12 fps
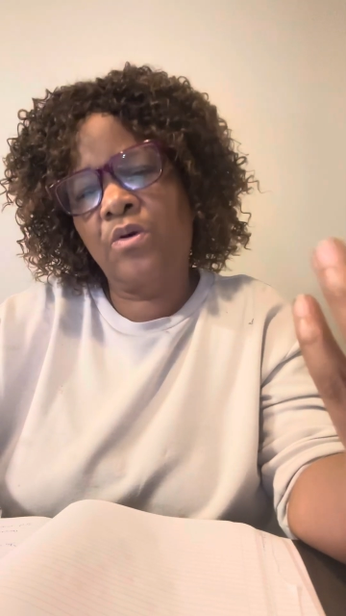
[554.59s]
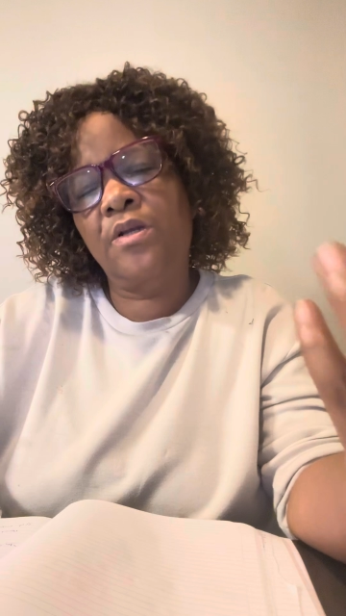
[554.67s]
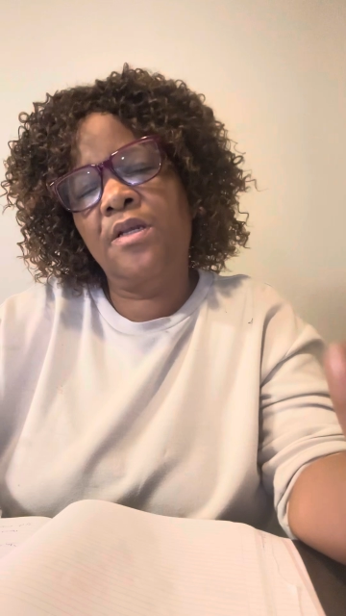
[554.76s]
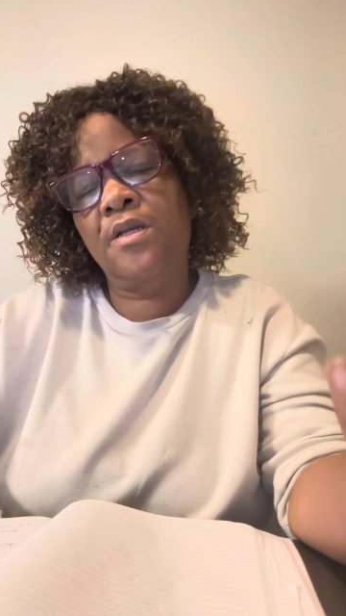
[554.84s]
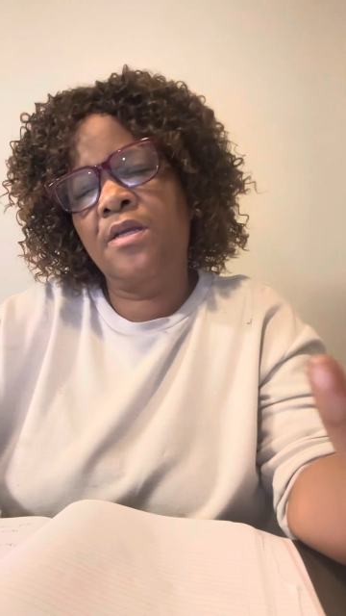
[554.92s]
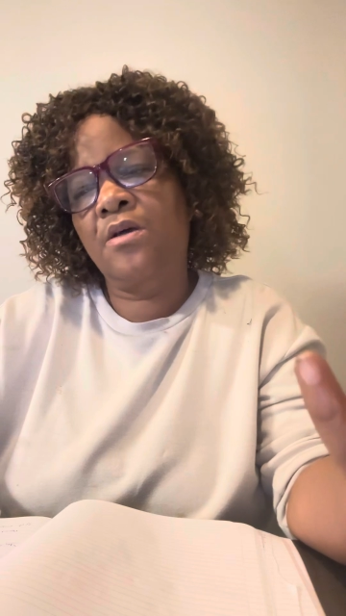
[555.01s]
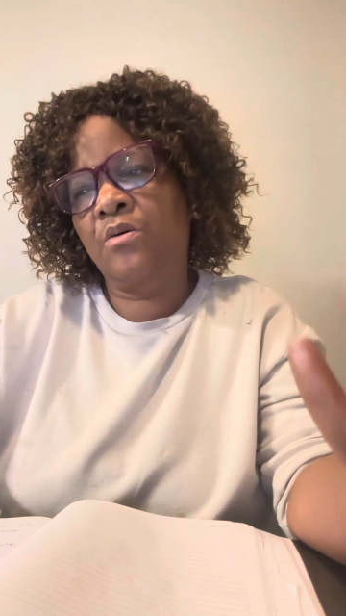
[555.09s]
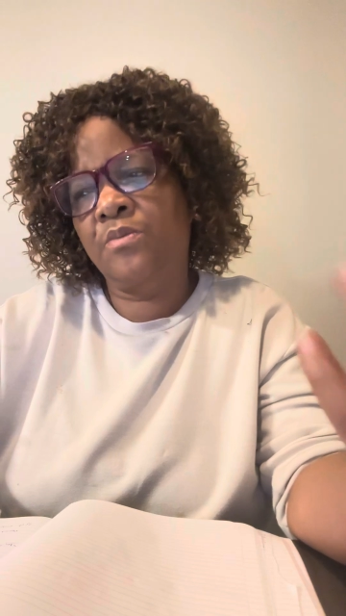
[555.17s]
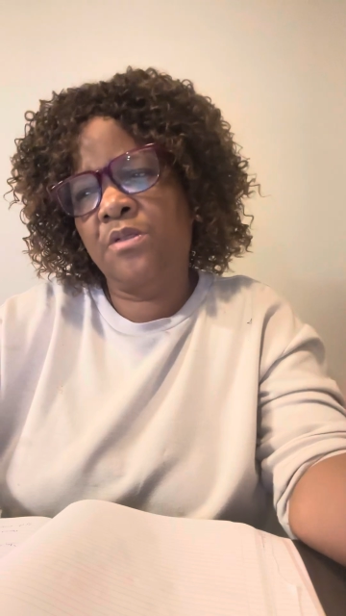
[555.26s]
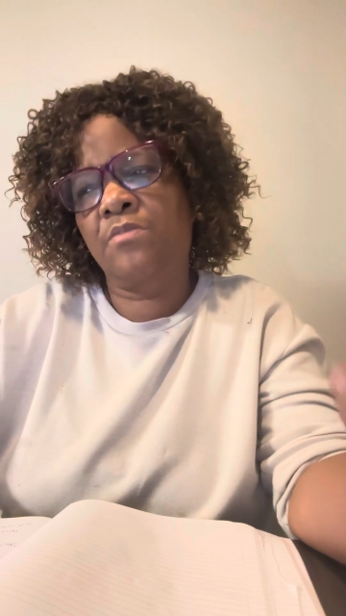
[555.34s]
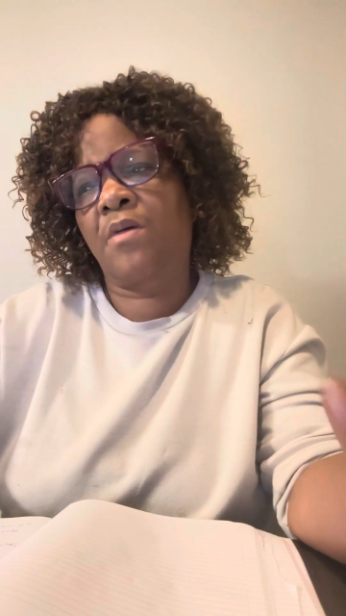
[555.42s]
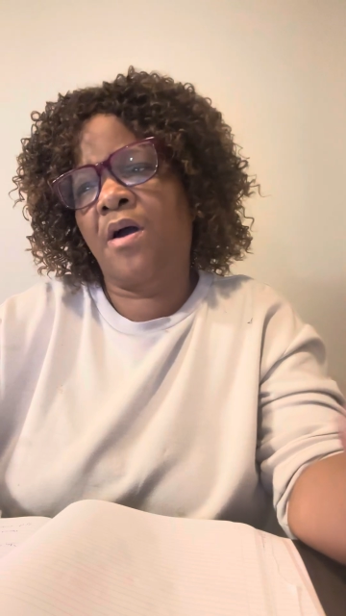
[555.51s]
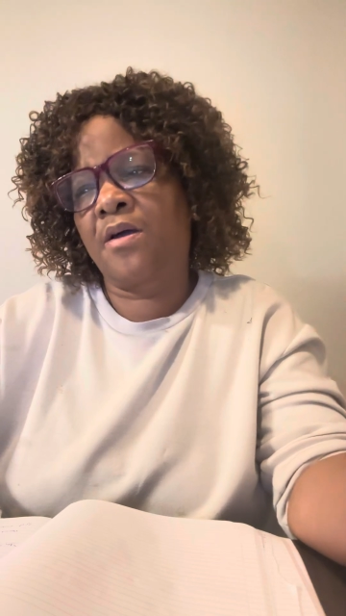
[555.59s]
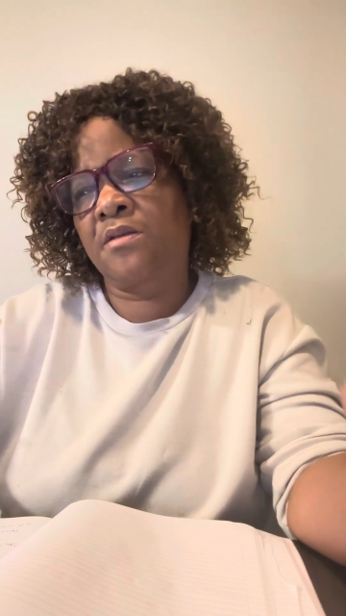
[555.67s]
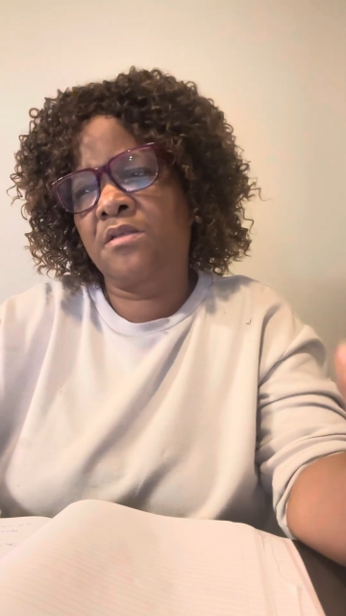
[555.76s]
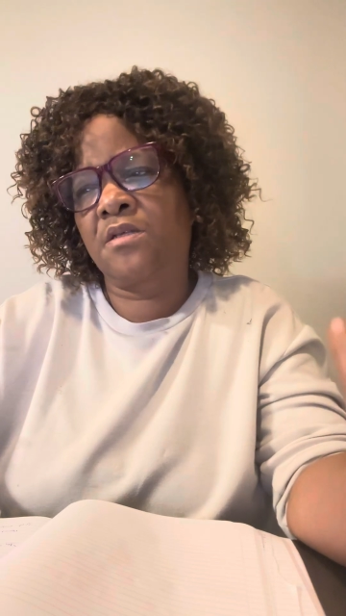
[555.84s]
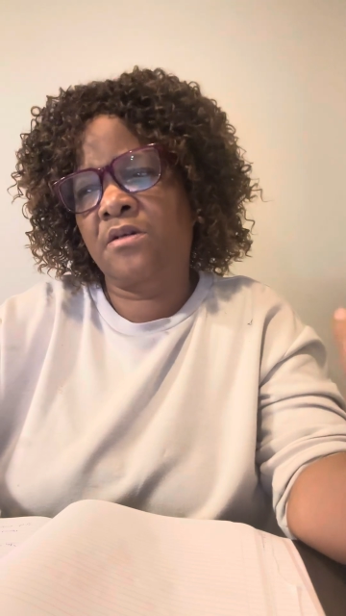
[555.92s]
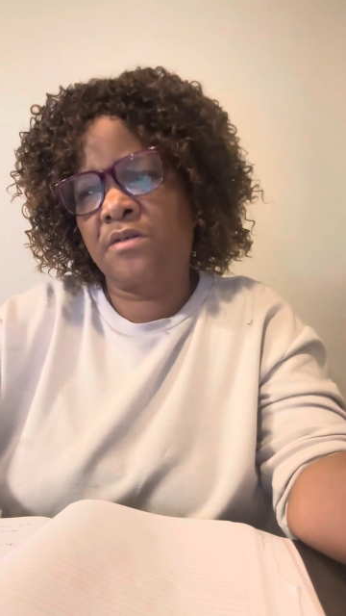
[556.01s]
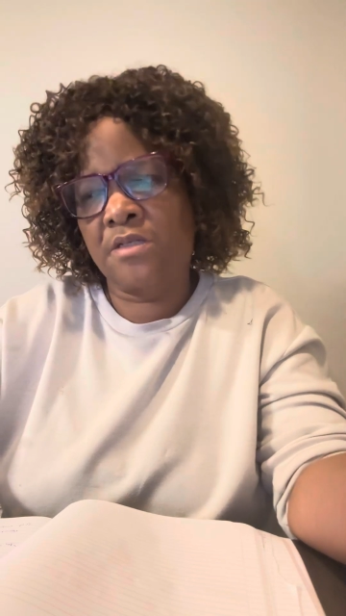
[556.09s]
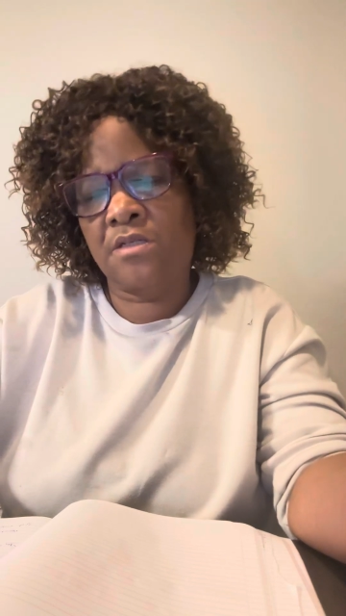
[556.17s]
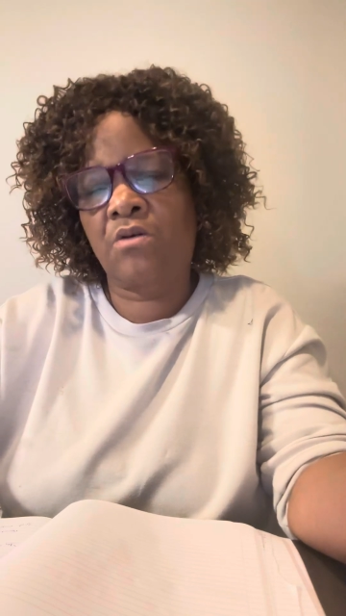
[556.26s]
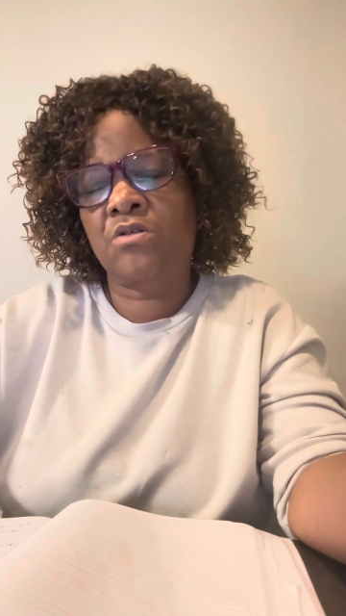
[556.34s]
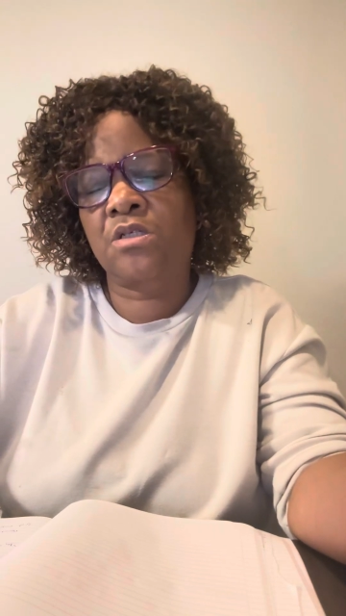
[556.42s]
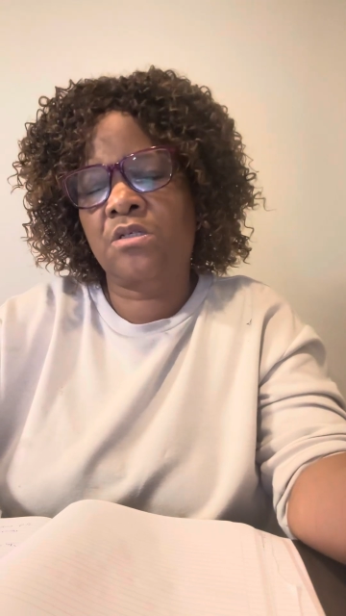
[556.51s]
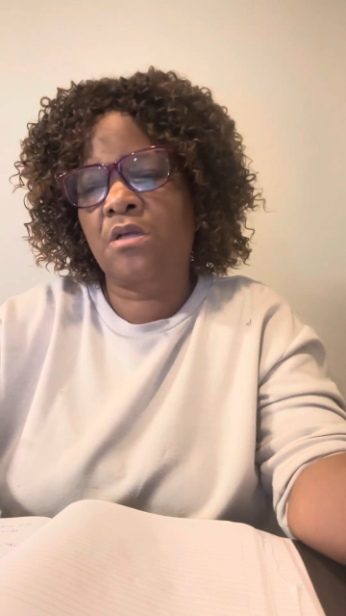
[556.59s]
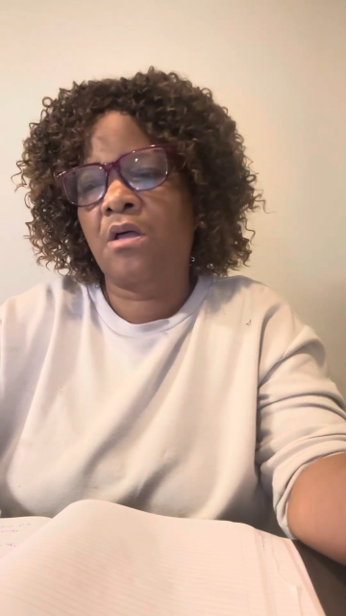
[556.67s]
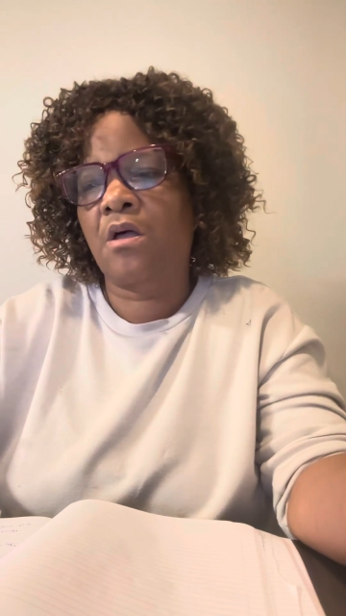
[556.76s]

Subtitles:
only optimize the results,